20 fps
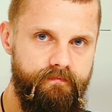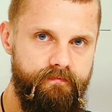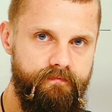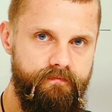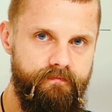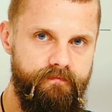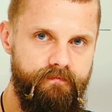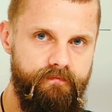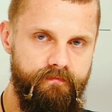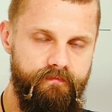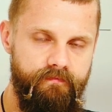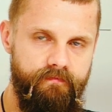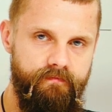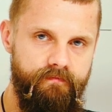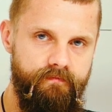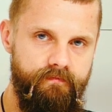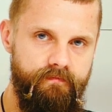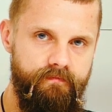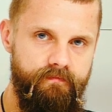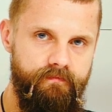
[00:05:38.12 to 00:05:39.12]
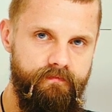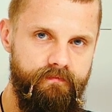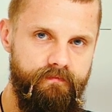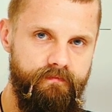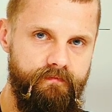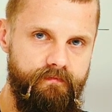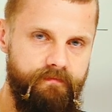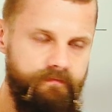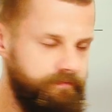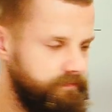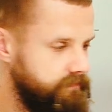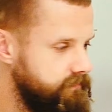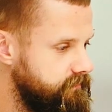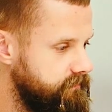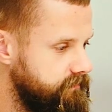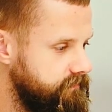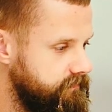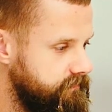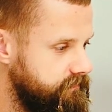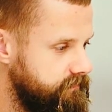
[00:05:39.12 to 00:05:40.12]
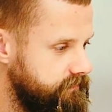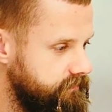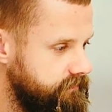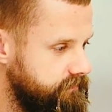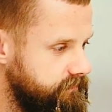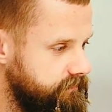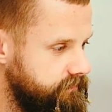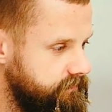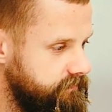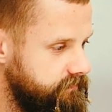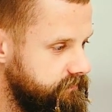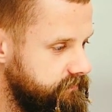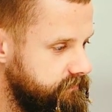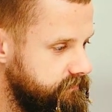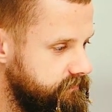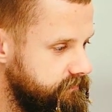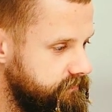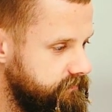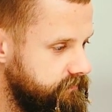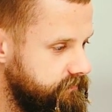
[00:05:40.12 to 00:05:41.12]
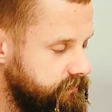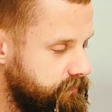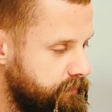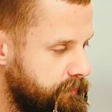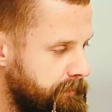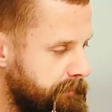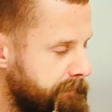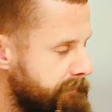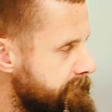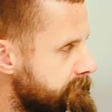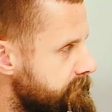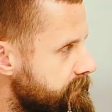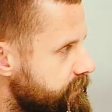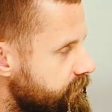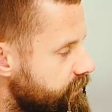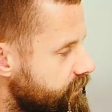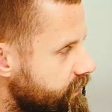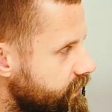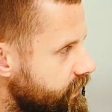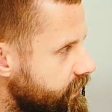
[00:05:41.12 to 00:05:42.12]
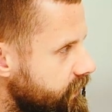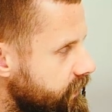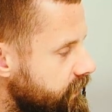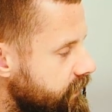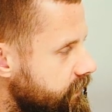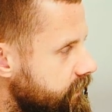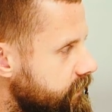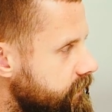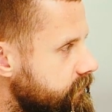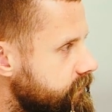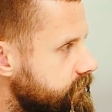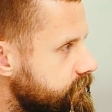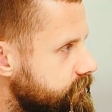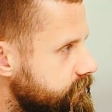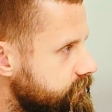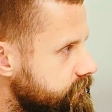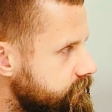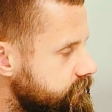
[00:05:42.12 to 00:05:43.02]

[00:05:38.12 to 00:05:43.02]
(not speaking)